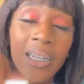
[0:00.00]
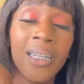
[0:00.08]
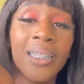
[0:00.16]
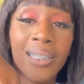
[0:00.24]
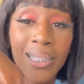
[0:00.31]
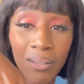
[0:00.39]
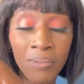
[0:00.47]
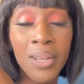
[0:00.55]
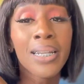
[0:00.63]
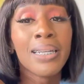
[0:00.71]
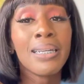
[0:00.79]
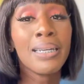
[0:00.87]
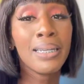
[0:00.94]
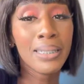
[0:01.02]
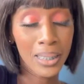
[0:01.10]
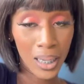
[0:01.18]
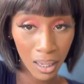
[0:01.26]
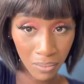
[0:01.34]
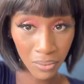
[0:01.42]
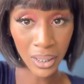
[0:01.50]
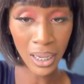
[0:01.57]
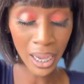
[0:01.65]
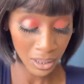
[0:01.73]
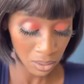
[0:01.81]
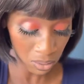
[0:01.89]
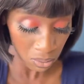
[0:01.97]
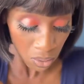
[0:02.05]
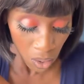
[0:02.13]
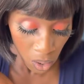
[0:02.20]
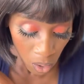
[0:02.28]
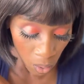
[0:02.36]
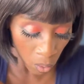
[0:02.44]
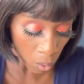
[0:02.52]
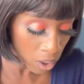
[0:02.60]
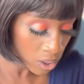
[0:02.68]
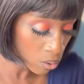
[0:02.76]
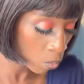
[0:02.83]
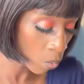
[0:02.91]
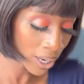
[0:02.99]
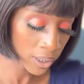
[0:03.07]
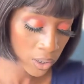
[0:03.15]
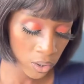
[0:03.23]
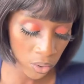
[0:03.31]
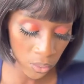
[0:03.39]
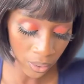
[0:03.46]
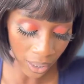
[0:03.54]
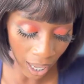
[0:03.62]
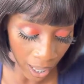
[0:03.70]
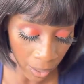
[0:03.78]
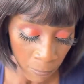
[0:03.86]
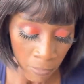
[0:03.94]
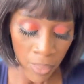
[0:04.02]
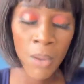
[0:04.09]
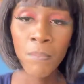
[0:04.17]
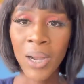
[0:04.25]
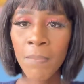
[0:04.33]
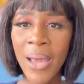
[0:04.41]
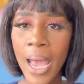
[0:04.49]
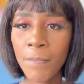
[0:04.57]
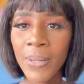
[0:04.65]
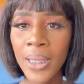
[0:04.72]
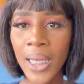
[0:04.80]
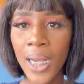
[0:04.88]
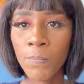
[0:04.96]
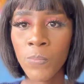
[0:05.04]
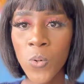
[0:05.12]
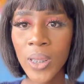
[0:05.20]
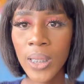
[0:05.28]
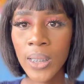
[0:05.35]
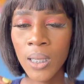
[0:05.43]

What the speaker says: It definitely is heavy. I do not want to lie, but I'm happy that I bought this.